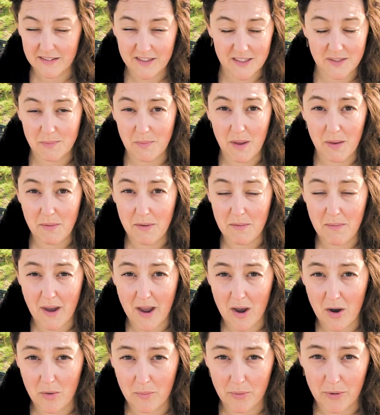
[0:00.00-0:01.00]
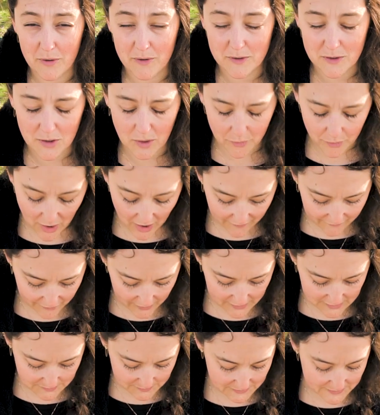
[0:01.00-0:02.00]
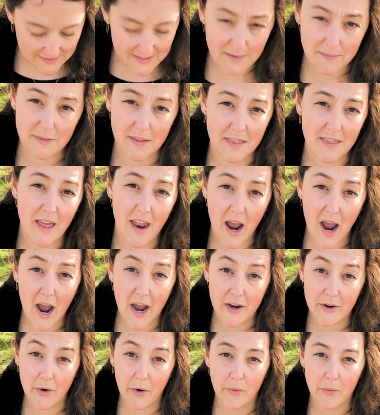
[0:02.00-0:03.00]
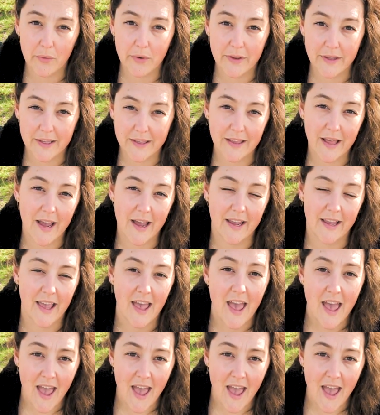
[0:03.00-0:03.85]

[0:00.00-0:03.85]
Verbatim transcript: just maybe my own personal preference, but something that I don't really like.